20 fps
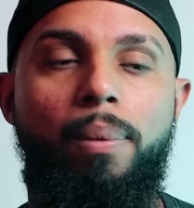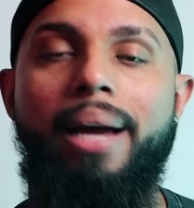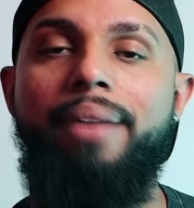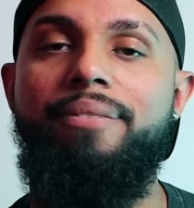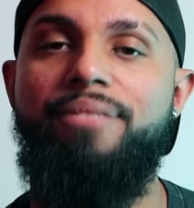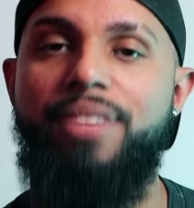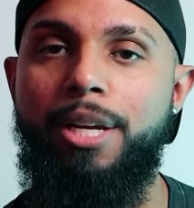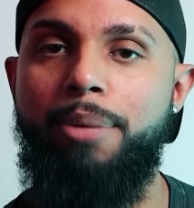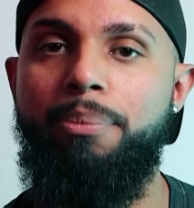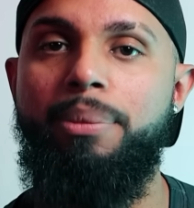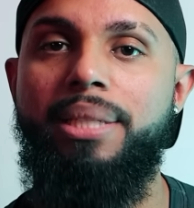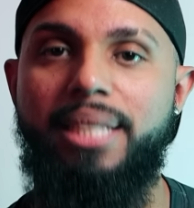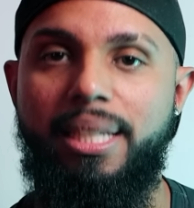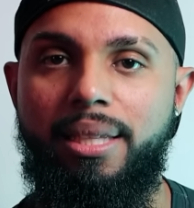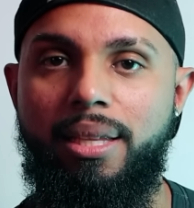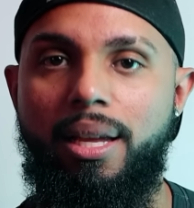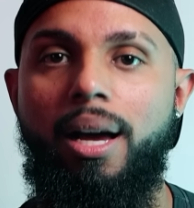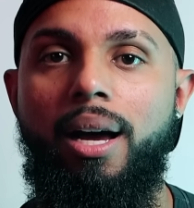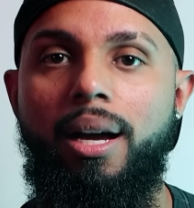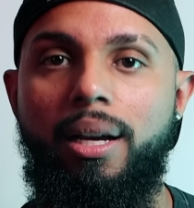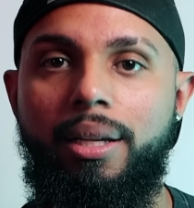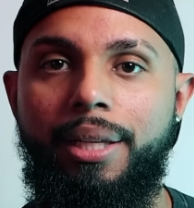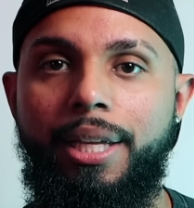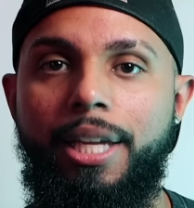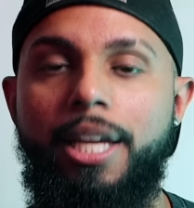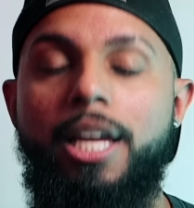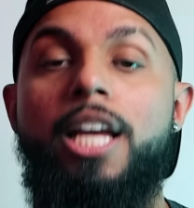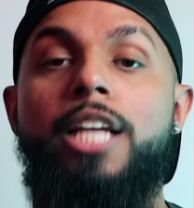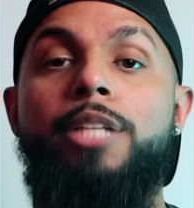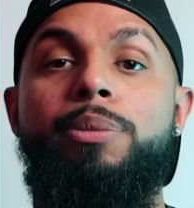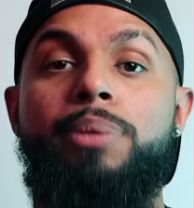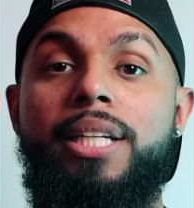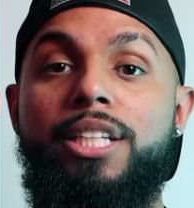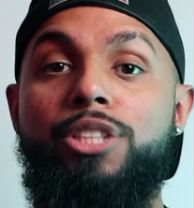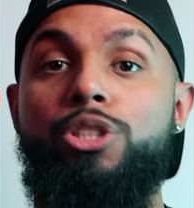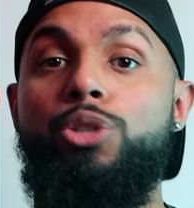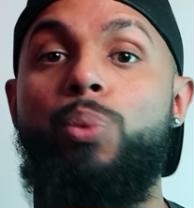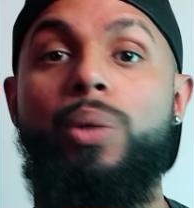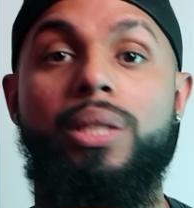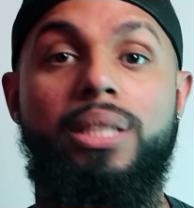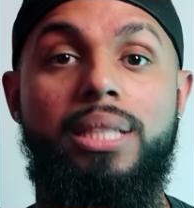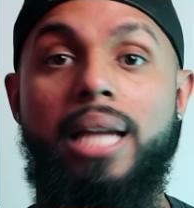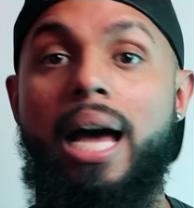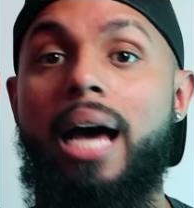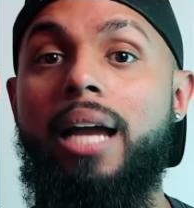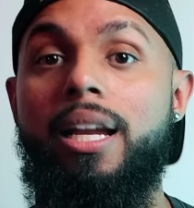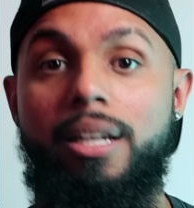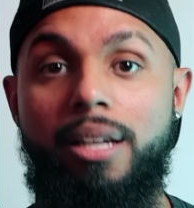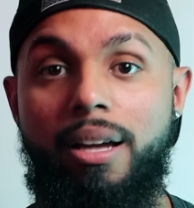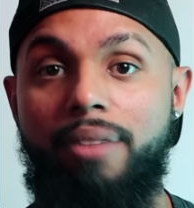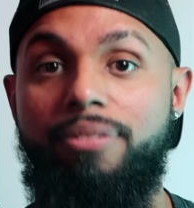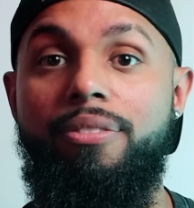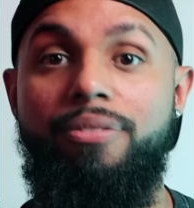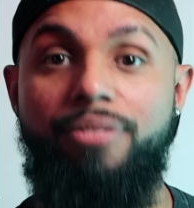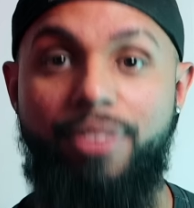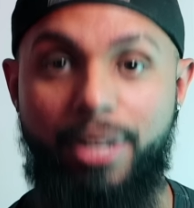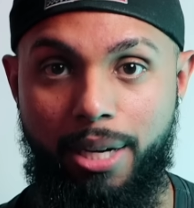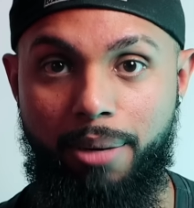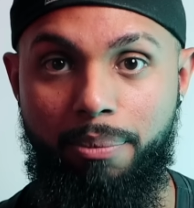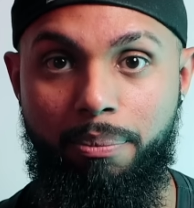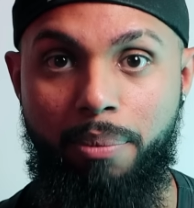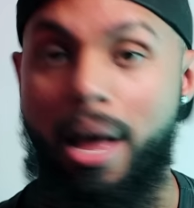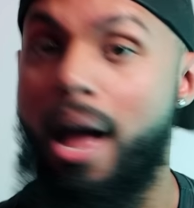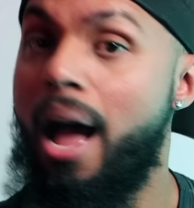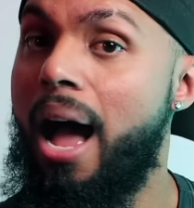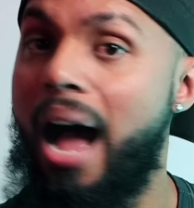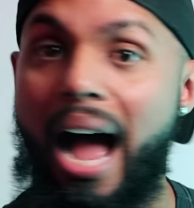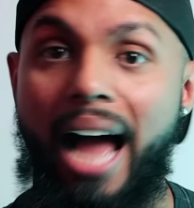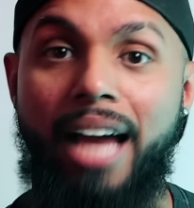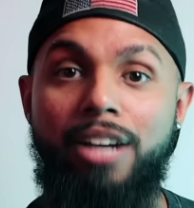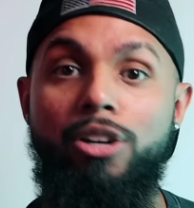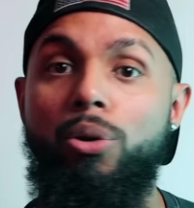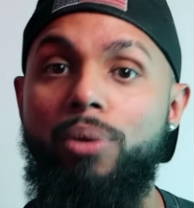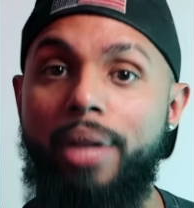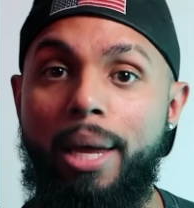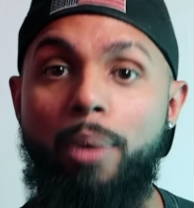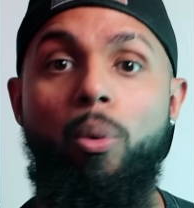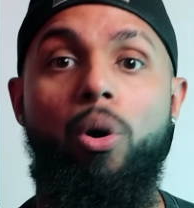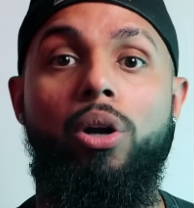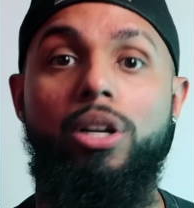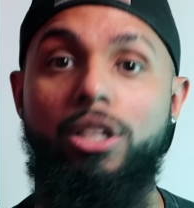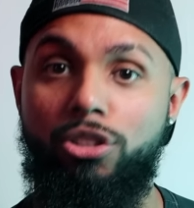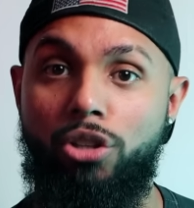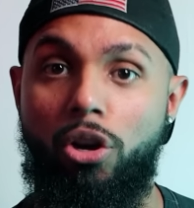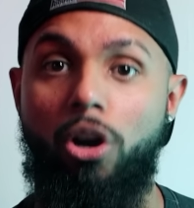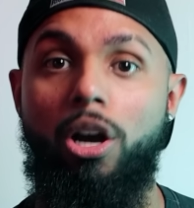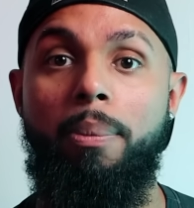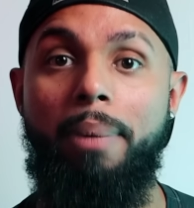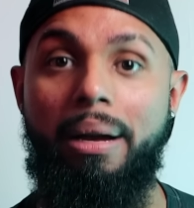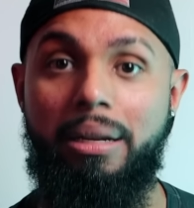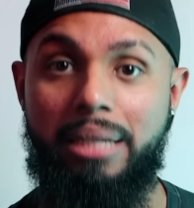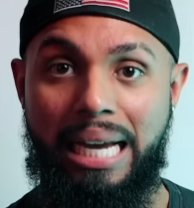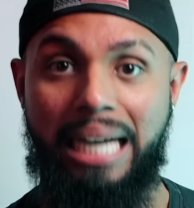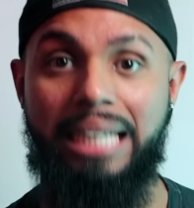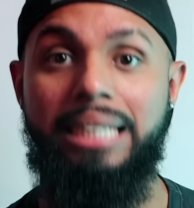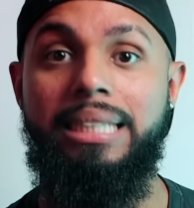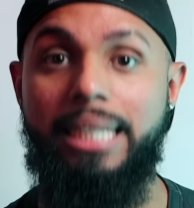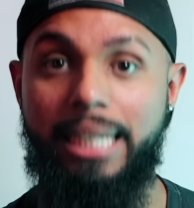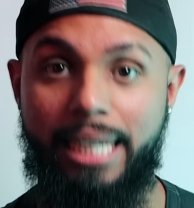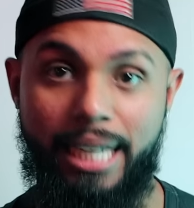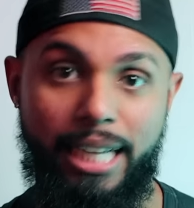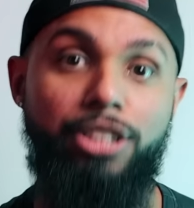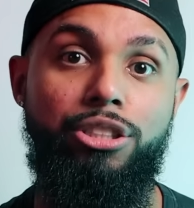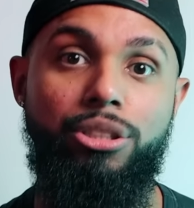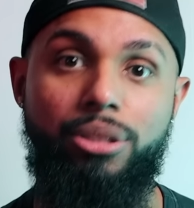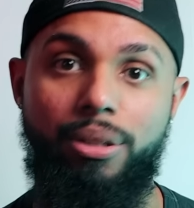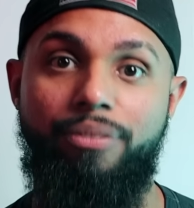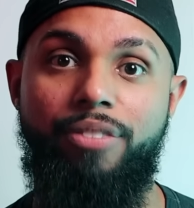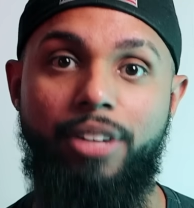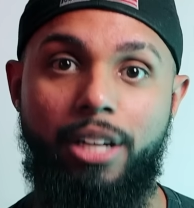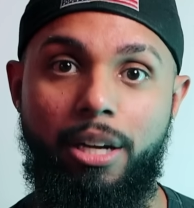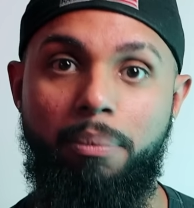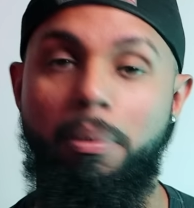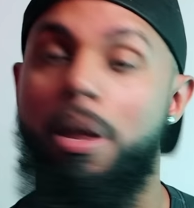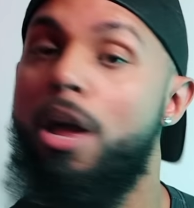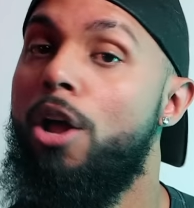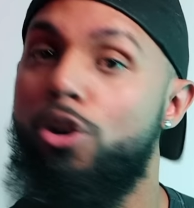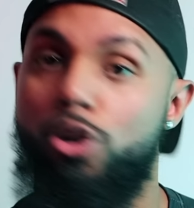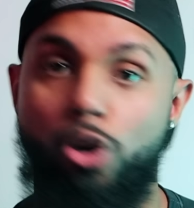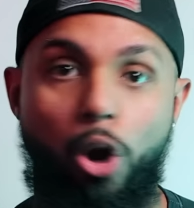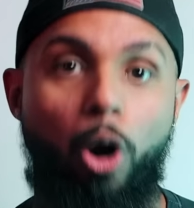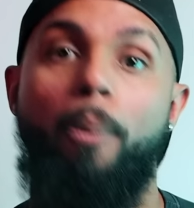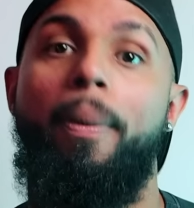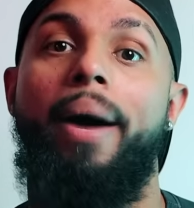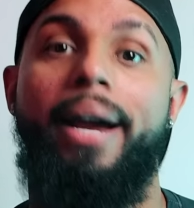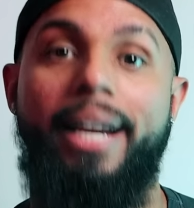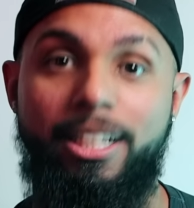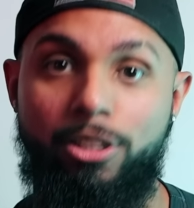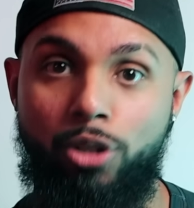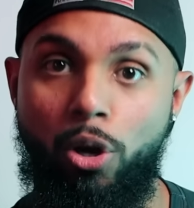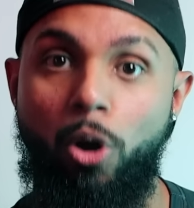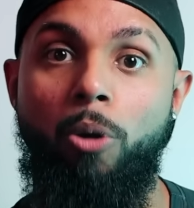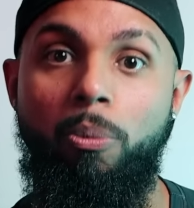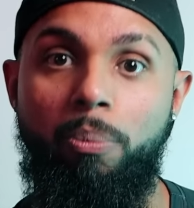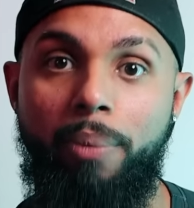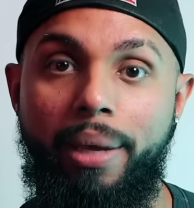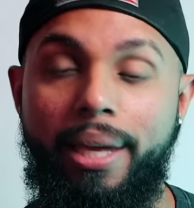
why Venom is in the ugly is because there was not enough of Venom. I know they wanted to talk about 19 inches of Venom. Nobody told